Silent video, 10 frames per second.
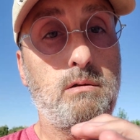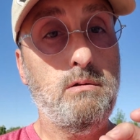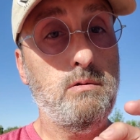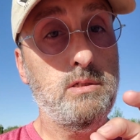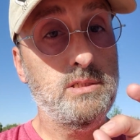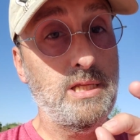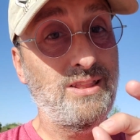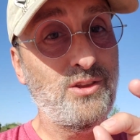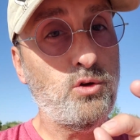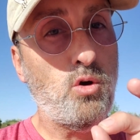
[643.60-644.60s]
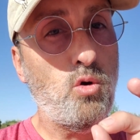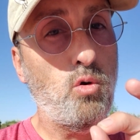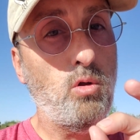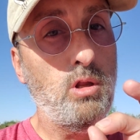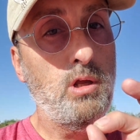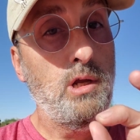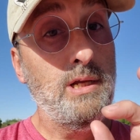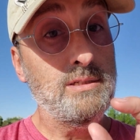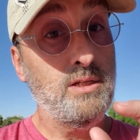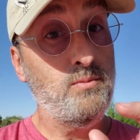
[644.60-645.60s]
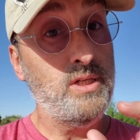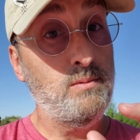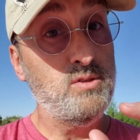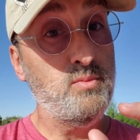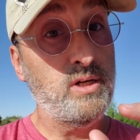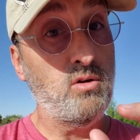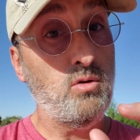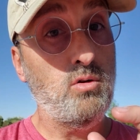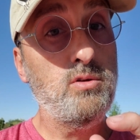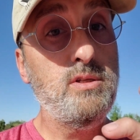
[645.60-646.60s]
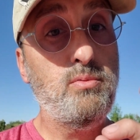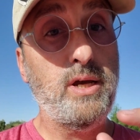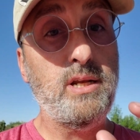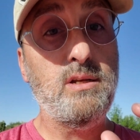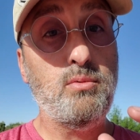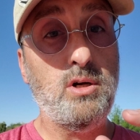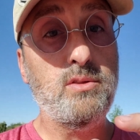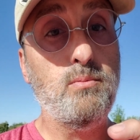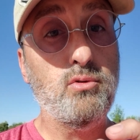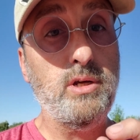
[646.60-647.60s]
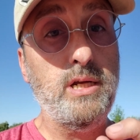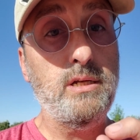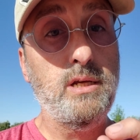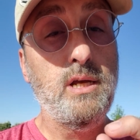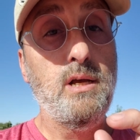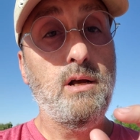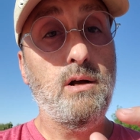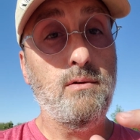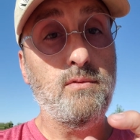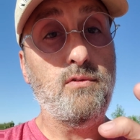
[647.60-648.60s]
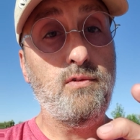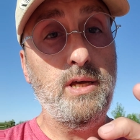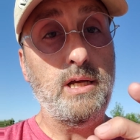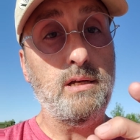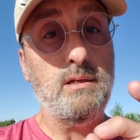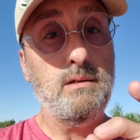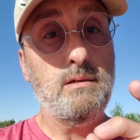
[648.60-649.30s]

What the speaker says: which is that little hole, sometimes a bigger hole, depending upon the breed of the fig.